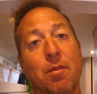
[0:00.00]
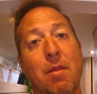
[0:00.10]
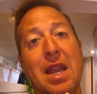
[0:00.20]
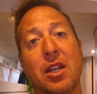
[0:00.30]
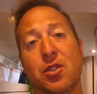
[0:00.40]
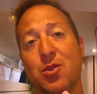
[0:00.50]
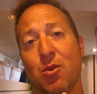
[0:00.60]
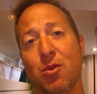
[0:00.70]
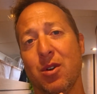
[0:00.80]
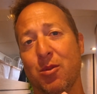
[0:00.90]
make
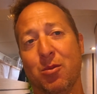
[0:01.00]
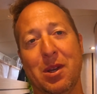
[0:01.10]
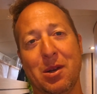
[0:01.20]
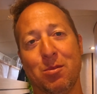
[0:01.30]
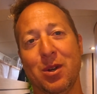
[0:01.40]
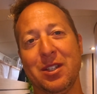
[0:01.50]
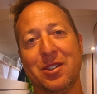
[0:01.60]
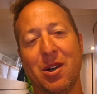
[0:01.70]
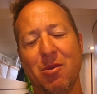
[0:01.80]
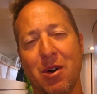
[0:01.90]
sure we don't bring
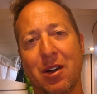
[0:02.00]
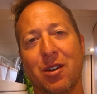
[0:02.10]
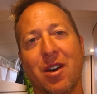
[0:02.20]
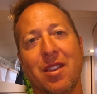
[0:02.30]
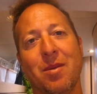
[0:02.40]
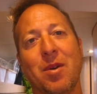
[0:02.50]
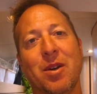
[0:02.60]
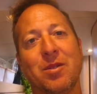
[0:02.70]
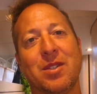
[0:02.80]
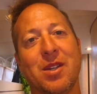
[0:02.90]
salt water on the boat.